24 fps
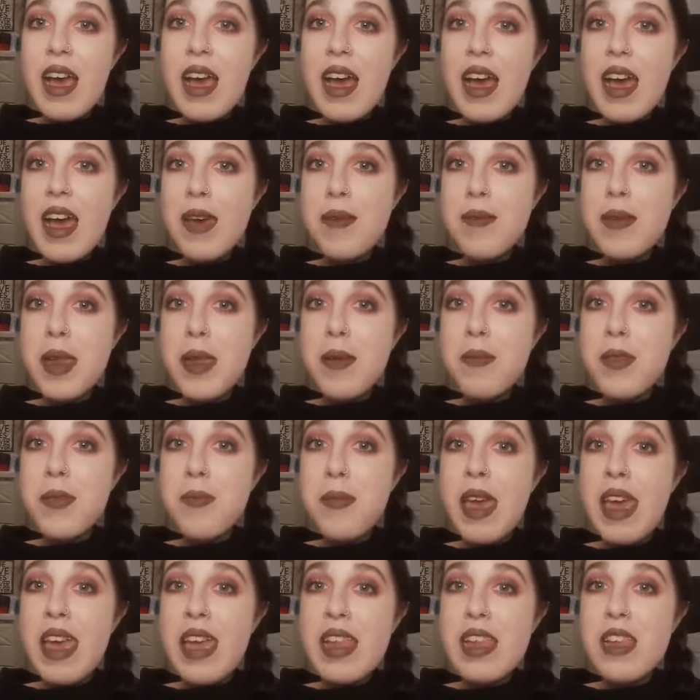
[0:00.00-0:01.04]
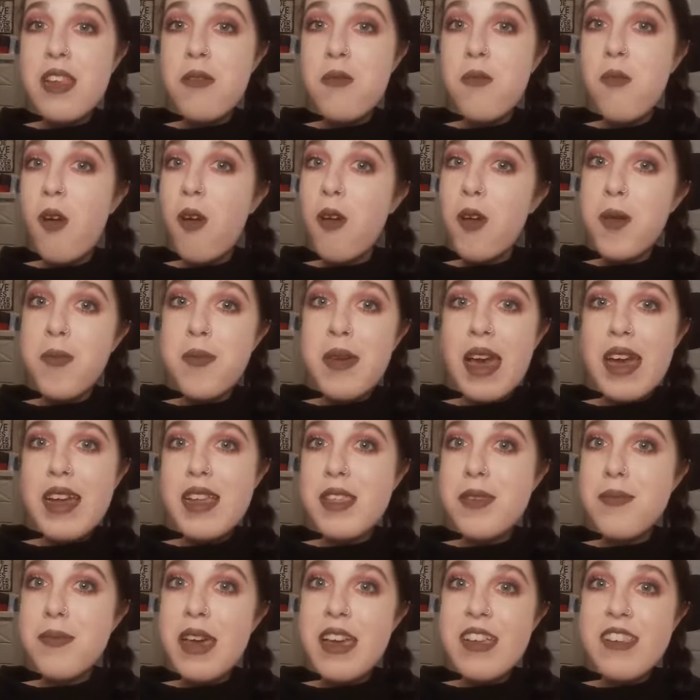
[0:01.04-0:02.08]
Hi, my name's Peyton and welcome
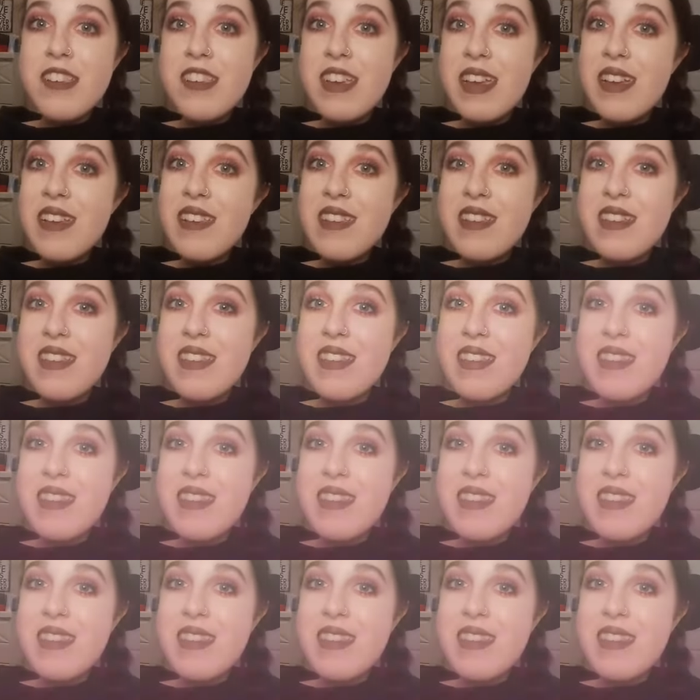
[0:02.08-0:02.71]
back to my channel.